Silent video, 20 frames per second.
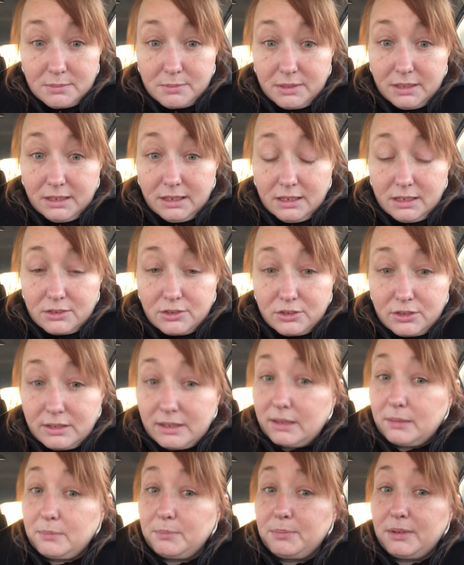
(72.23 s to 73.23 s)
to be because
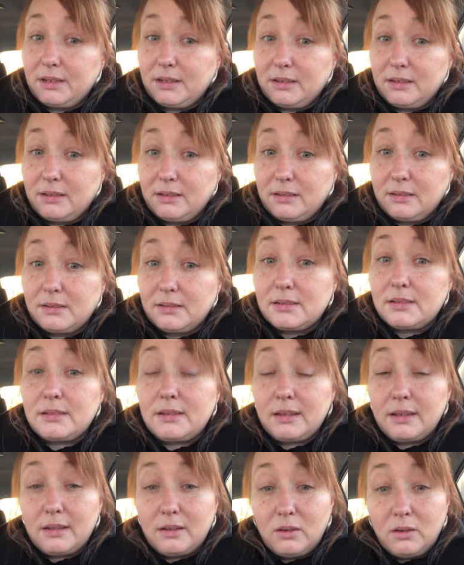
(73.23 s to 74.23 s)
she had been
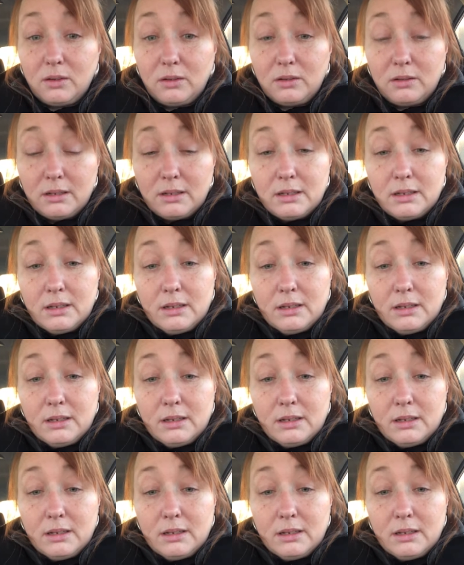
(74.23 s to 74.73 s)
ill